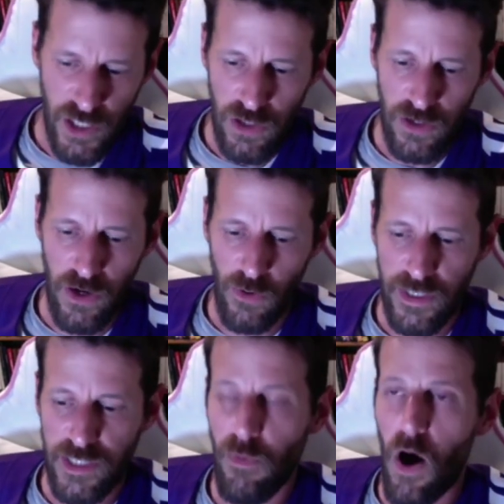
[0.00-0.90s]
you know
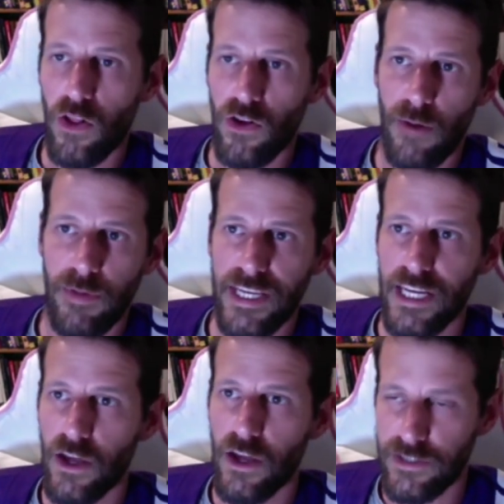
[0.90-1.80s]
smaller i'm going to get
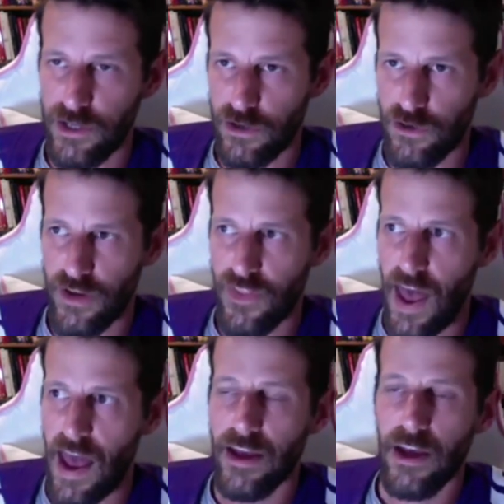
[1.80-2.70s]
another surgery on
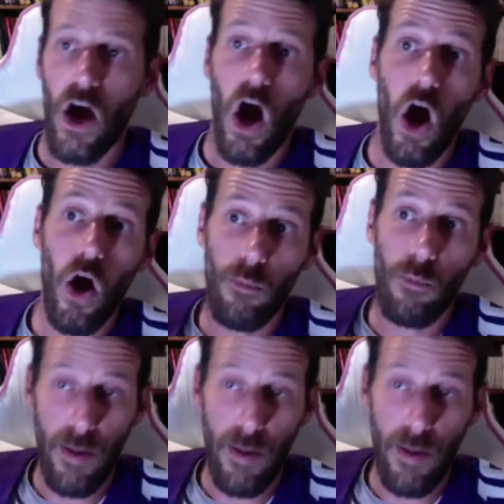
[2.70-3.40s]
that oh my